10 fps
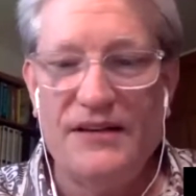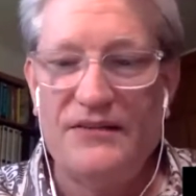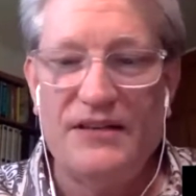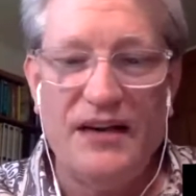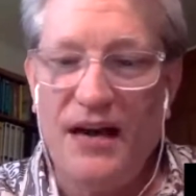
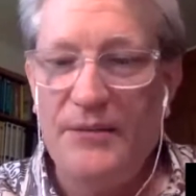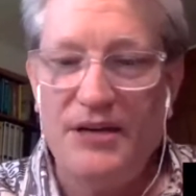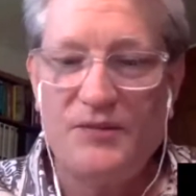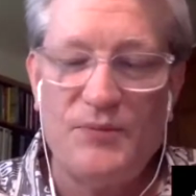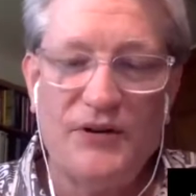The timing
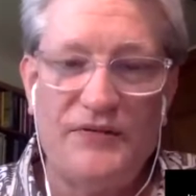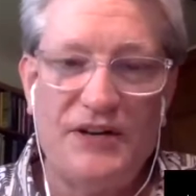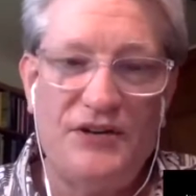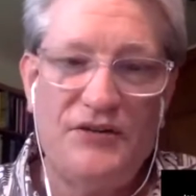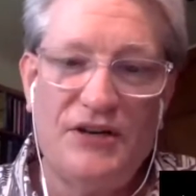is
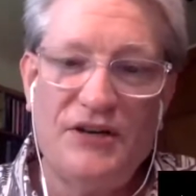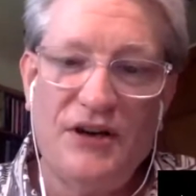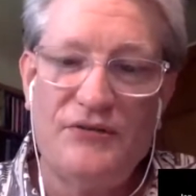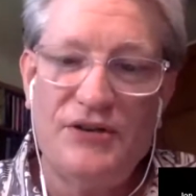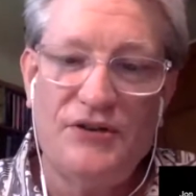perfect. You can
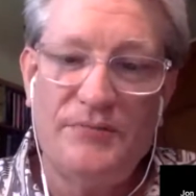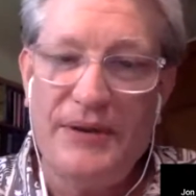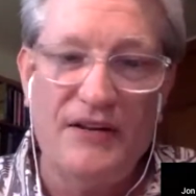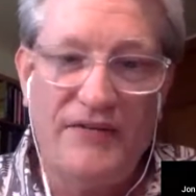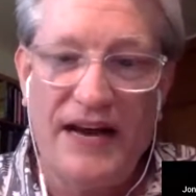go to
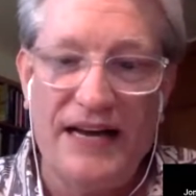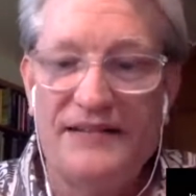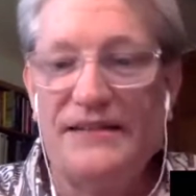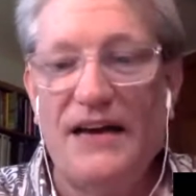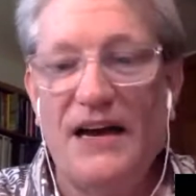
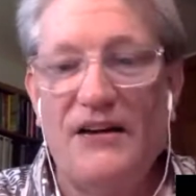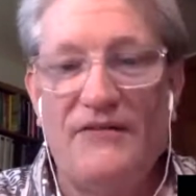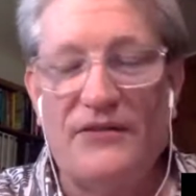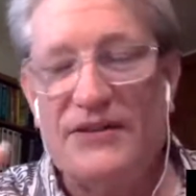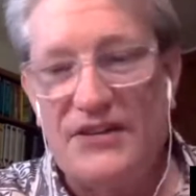Belfast
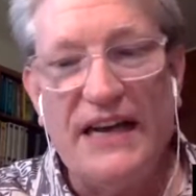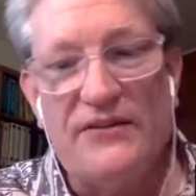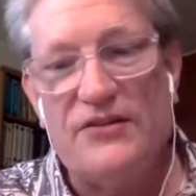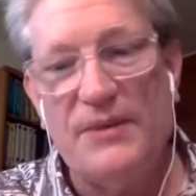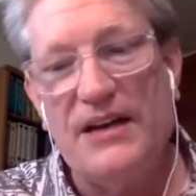for the
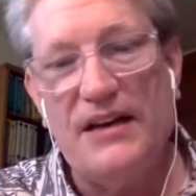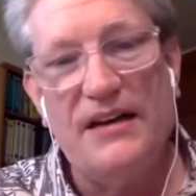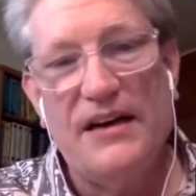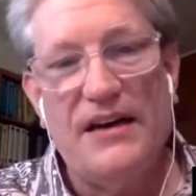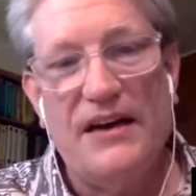standards meeting